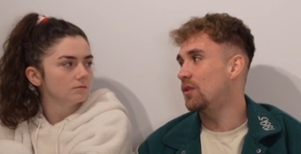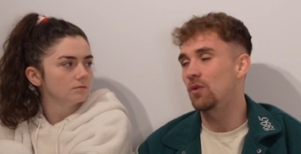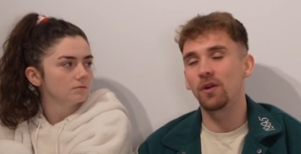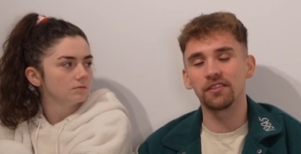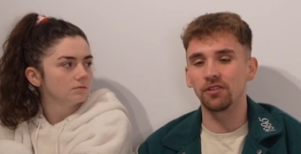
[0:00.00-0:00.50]

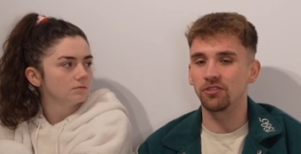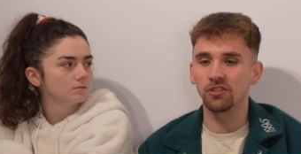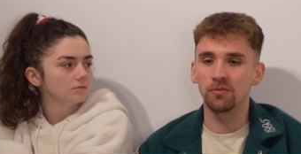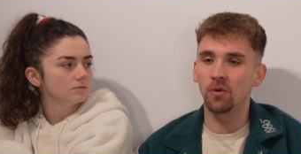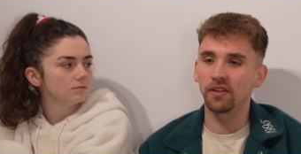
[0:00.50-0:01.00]
Speaker 1: always
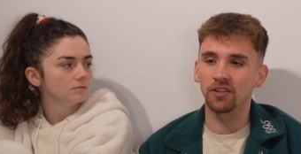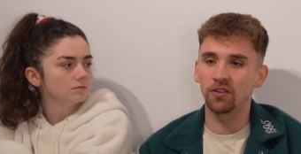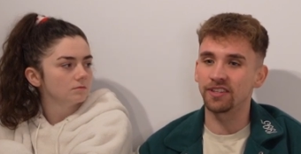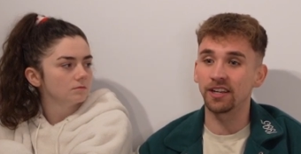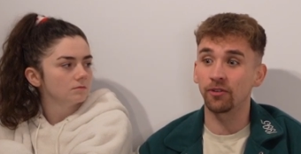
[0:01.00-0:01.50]
YouTube, always
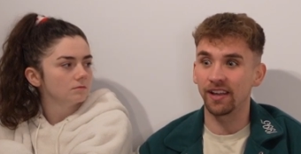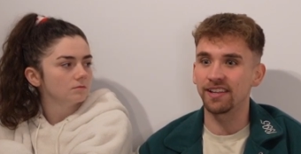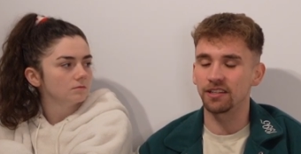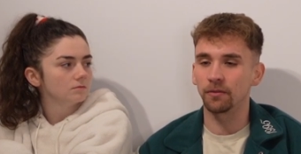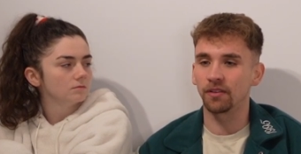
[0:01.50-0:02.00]
content
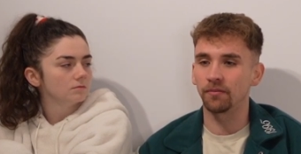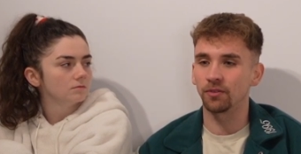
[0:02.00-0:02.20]
creating of some